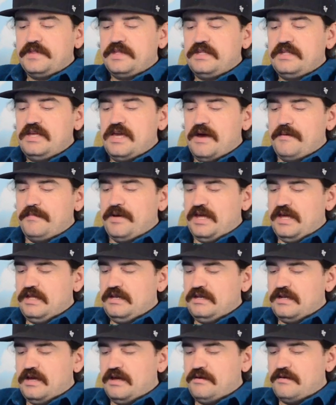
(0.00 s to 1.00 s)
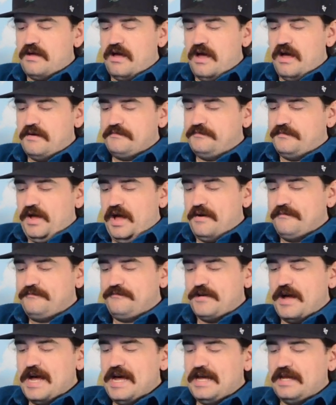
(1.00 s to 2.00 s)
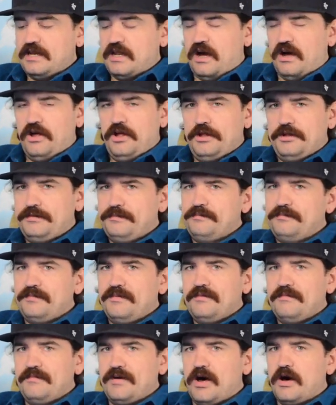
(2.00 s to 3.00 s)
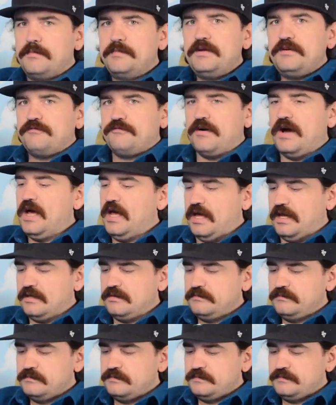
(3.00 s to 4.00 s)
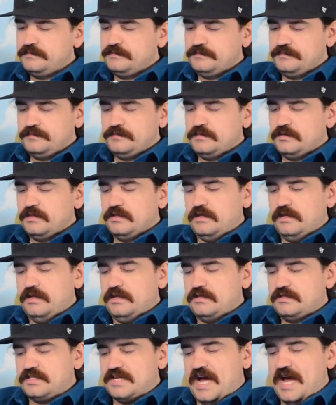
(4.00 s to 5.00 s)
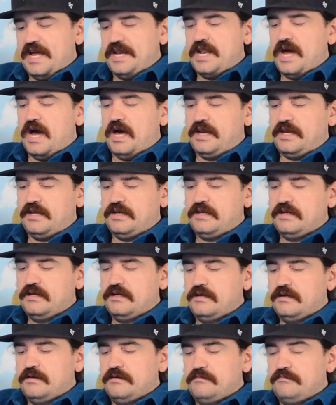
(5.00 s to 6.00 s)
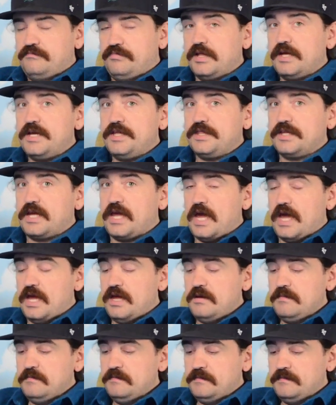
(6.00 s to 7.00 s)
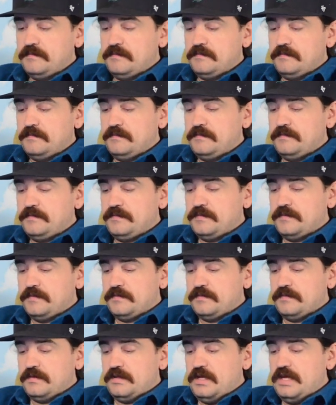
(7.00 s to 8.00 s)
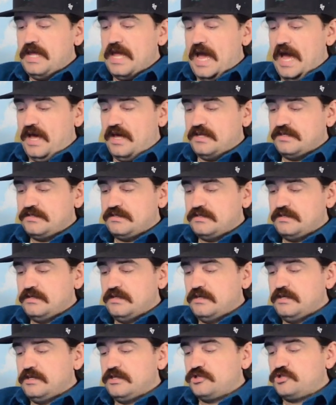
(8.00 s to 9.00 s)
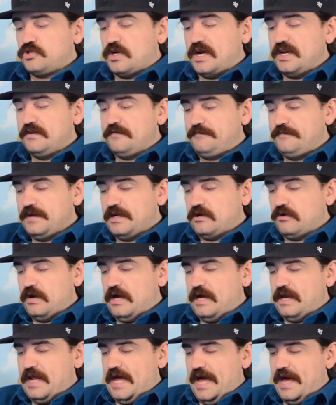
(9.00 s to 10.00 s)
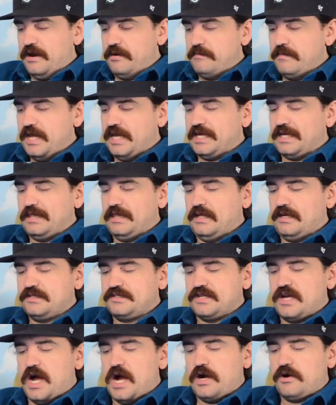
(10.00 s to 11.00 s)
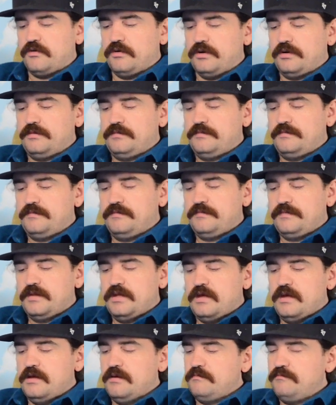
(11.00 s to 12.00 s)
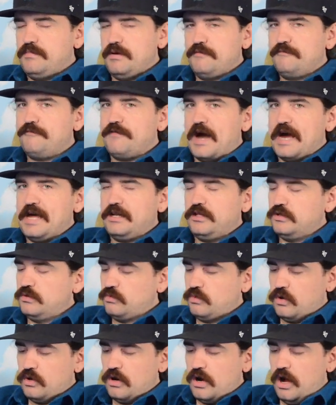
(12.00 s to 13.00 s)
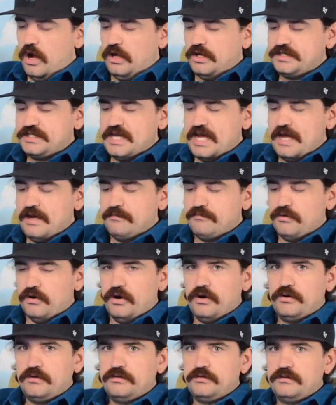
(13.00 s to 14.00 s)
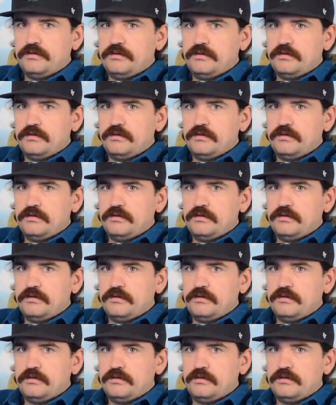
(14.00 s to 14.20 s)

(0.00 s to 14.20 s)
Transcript: Yeah, man, I, am I'm, I'm fine. I'll I'll be fine. Ty nodded. Playing the game? He asked, trying to figure out how to make it less awkward. Been fighting the war all day, bro.